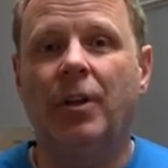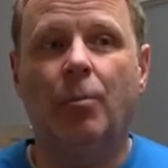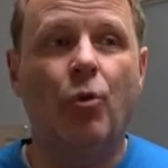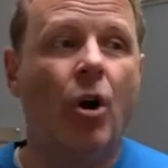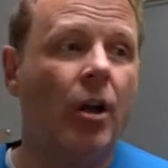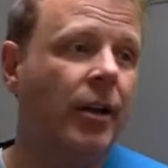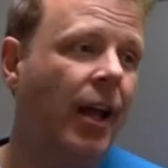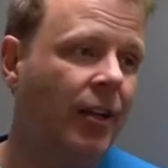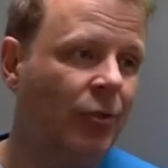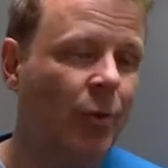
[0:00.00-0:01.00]
LeBron
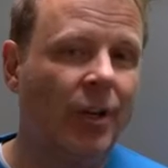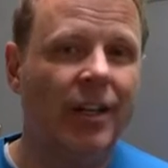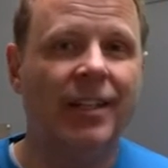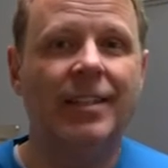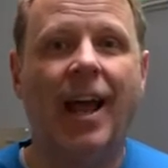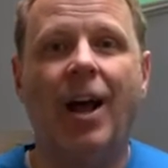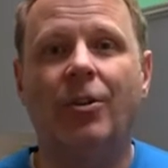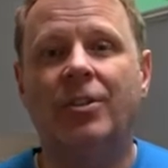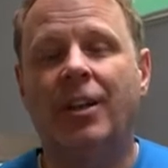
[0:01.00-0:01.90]
has one at his house,